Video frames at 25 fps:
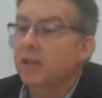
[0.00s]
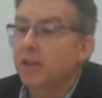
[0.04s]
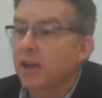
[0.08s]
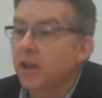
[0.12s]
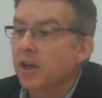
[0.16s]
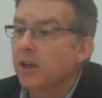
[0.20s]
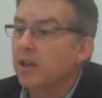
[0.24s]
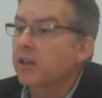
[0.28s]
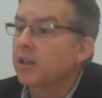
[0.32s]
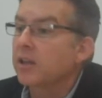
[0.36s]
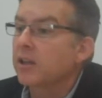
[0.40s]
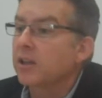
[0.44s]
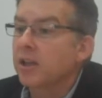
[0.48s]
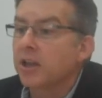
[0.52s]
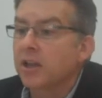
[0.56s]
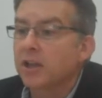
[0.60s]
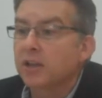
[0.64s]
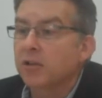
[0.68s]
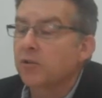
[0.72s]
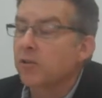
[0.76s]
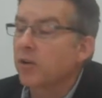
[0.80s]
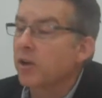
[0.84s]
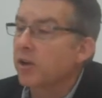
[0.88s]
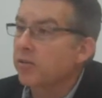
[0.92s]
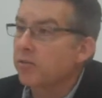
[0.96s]
that they
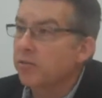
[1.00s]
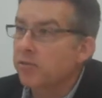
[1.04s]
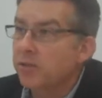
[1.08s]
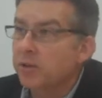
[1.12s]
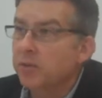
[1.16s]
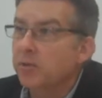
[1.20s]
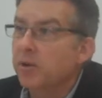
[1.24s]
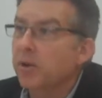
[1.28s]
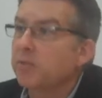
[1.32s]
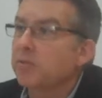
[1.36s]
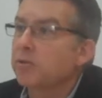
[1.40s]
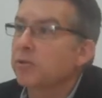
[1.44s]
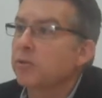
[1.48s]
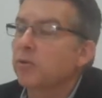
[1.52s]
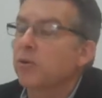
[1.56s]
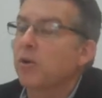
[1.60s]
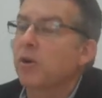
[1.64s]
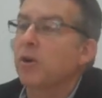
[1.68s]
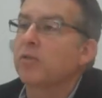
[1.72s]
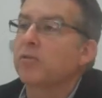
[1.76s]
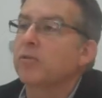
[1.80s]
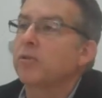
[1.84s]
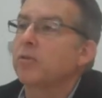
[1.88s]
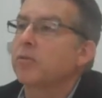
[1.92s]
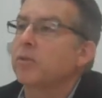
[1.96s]
can drive fee revenue
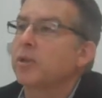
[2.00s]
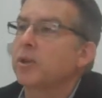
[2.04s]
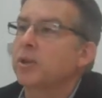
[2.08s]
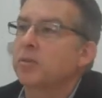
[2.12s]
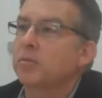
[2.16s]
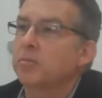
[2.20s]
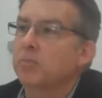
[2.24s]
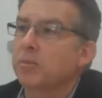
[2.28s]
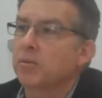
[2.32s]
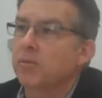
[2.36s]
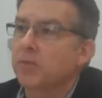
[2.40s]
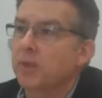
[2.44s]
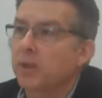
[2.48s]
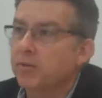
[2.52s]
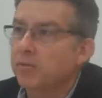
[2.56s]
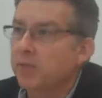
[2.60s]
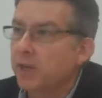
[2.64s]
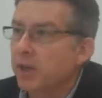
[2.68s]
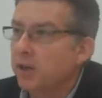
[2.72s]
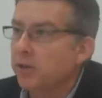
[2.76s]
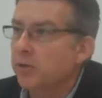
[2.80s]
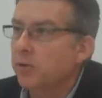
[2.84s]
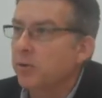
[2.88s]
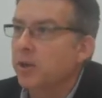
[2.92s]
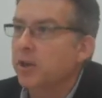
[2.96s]
off of, they can provide
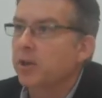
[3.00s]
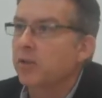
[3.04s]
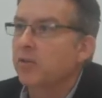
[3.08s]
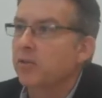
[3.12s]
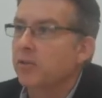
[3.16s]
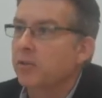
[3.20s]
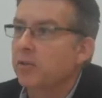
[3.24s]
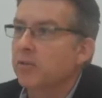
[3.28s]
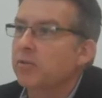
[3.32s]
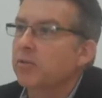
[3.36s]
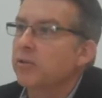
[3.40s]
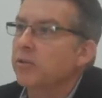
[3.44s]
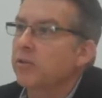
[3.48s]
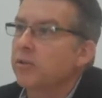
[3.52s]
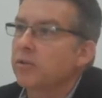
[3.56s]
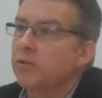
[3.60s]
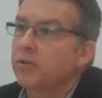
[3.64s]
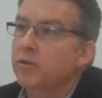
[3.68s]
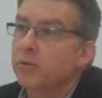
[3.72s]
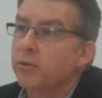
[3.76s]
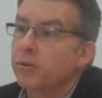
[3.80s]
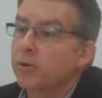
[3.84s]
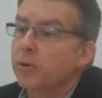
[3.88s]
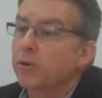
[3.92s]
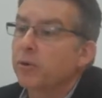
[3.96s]
value-added
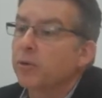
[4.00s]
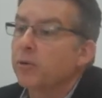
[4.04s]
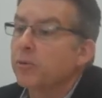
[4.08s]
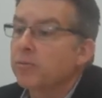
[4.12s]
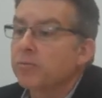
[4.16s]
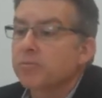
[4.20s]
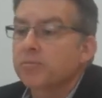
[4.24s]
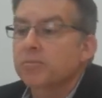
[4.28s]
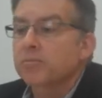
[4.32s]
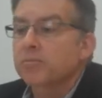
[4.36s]
services through.